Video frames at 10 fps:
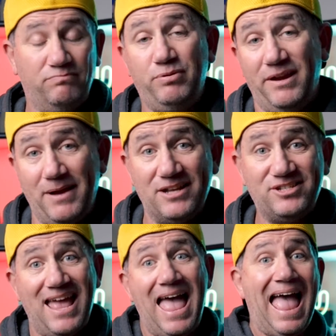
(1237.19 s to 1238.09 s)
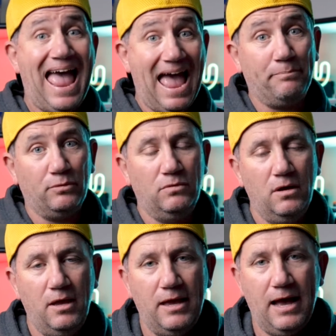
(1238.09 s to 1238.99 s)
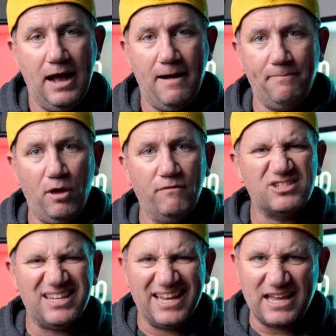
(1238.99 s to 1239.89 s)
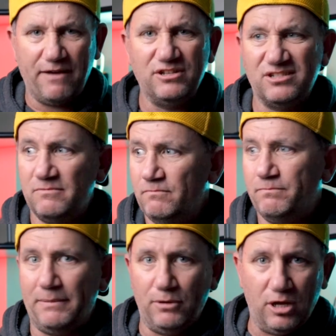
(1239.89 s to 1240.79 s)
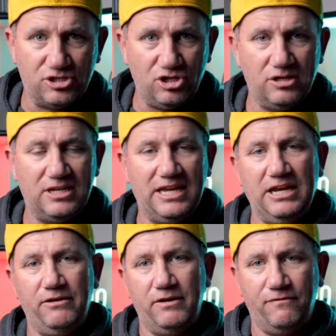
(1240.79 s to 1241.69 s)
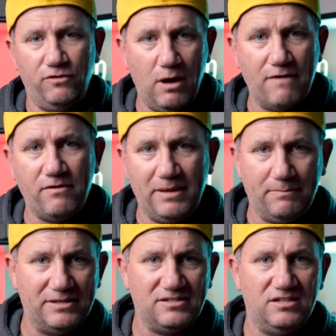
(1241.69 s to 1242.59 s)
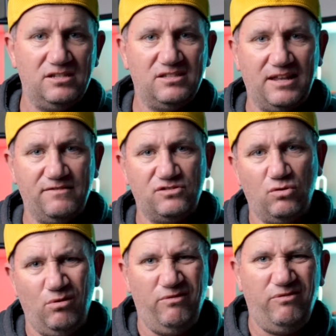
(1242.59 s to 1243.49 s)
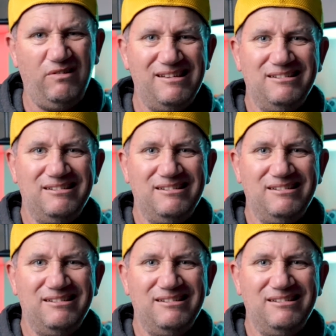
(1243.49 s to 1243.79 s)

pretty much Apple. Obviously, it covers people like John Deere and a few other big businesses that have sort of